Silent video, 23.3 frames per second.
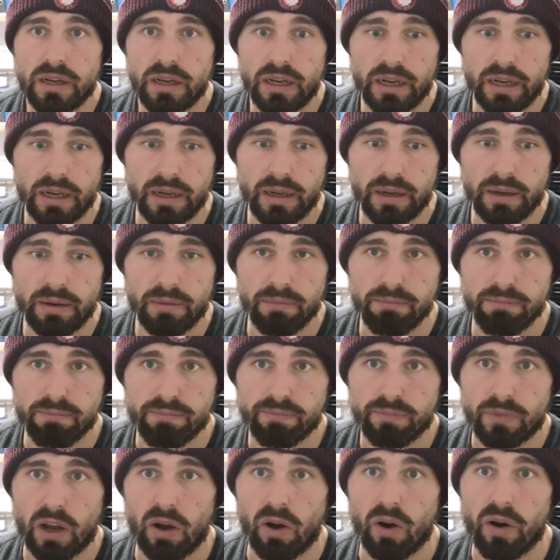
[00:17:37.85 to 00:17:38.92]
a
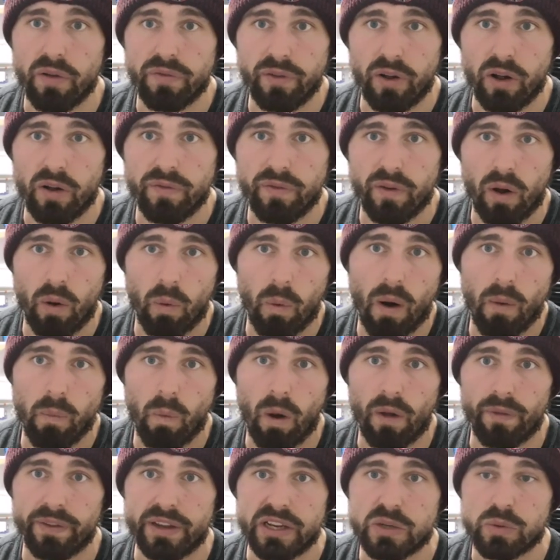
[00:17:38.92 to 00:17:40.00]

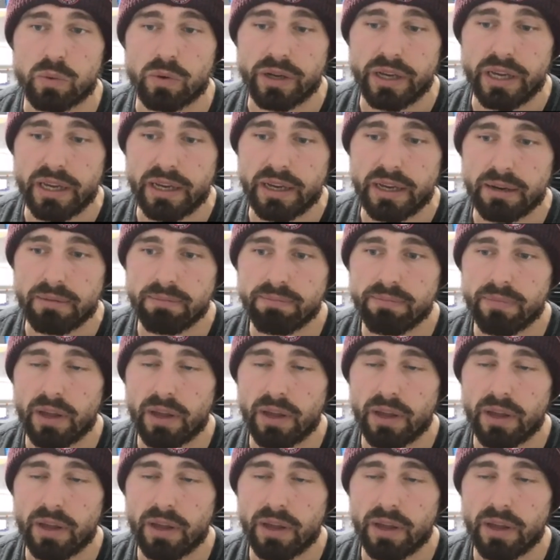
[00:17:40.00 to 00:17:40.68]
4-4-1-1 this week.